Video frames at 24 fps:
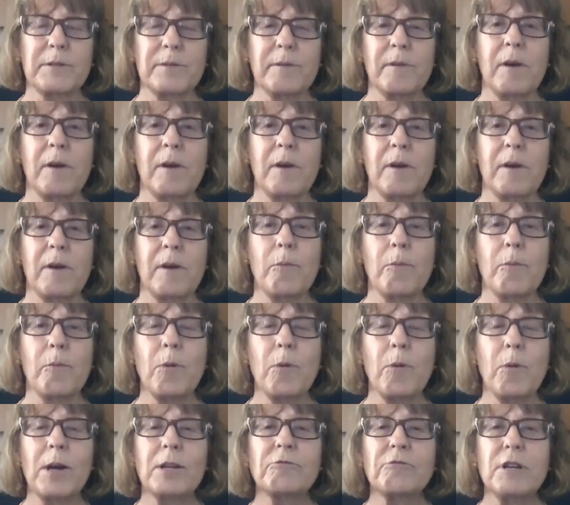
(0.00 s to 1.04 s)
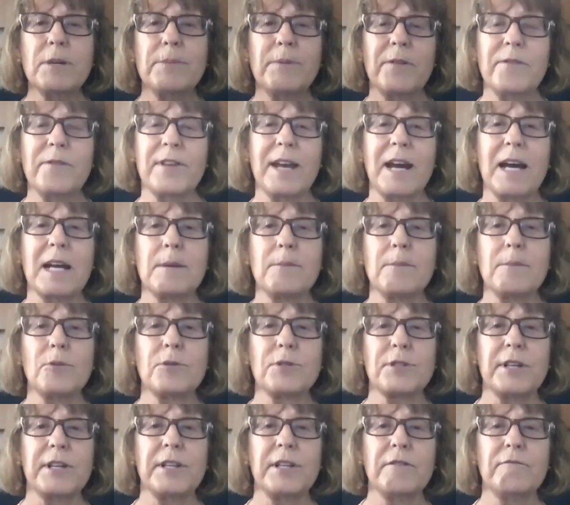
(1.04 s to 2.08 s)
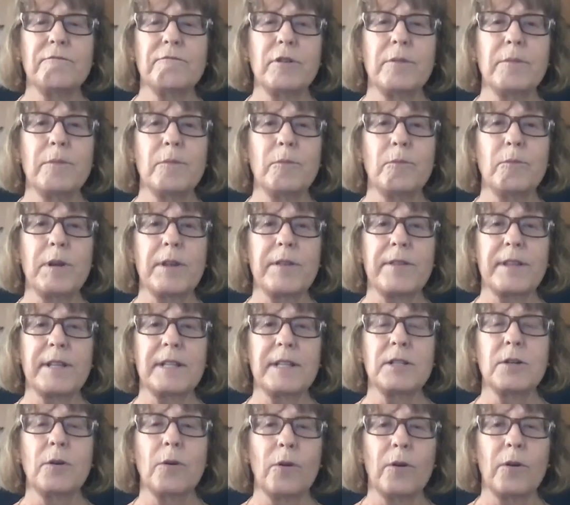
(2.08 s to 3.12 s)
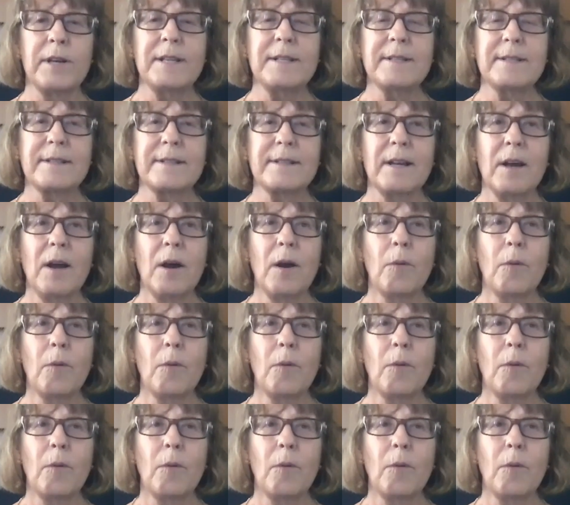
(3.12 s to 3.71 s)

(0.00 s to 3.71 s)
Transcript: well, one group of the animals in a room with noise,